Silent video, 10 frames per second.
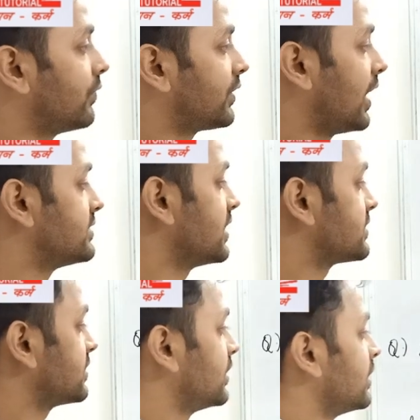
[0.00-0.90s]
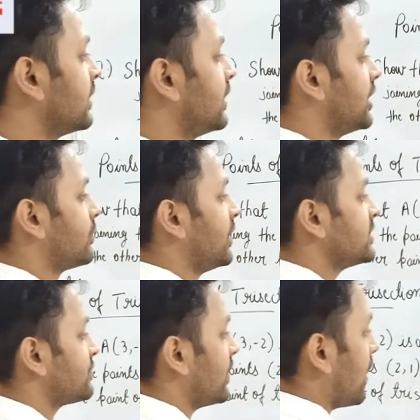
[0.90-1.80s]
of trisection. It
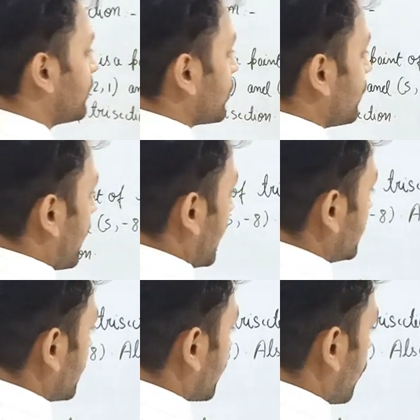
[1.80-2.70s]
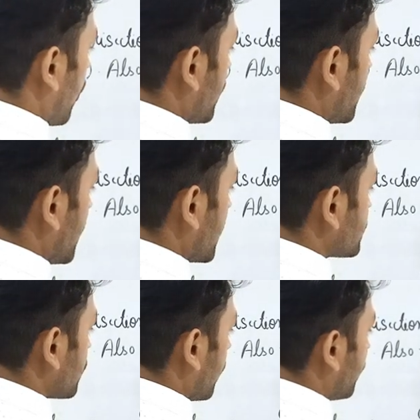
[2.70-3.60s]
means we have to find the
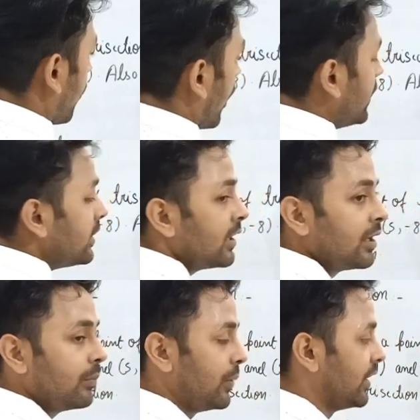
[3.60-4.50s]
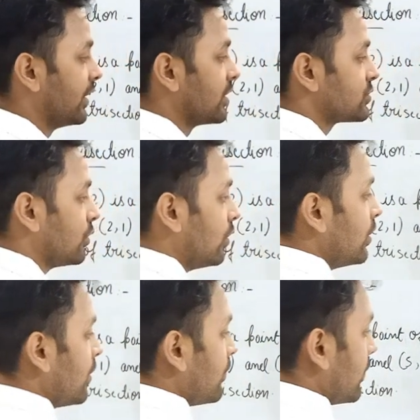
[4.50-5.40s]
coordinates of point B here.
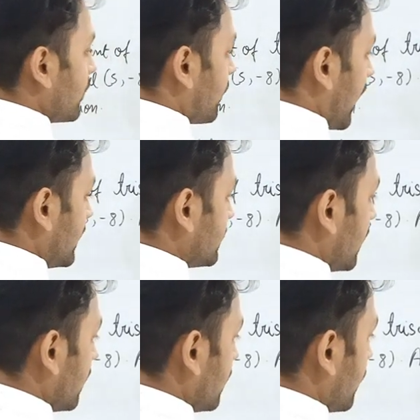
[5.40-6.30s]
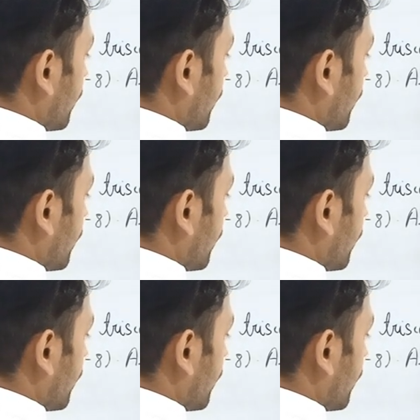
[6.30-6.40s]
So we'll find the